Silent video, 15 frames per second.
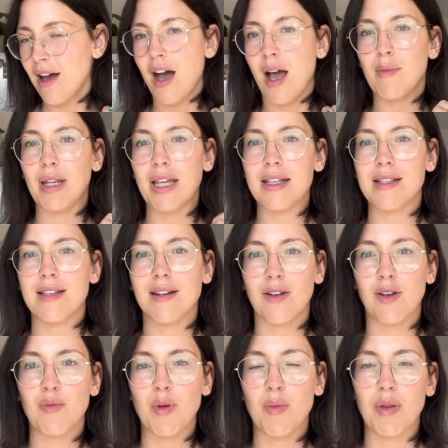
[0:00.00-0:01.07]
I'm lazy and I
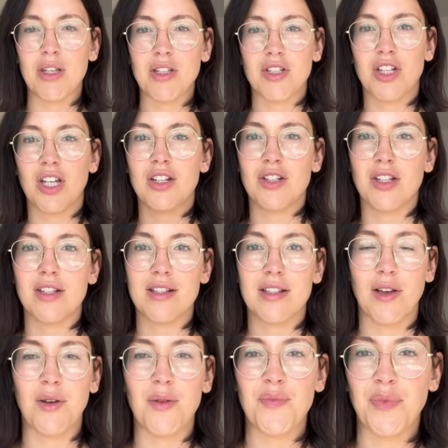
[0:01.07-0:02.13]
couldn't be bothered to change it.
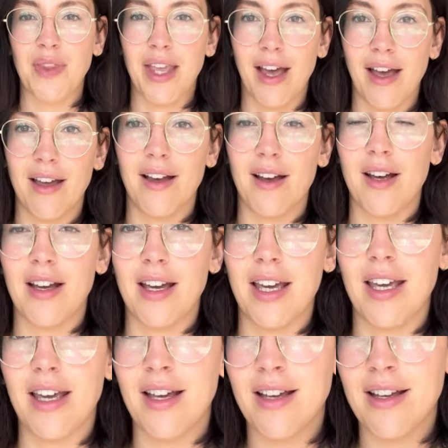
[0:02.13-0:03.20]
So yeah, I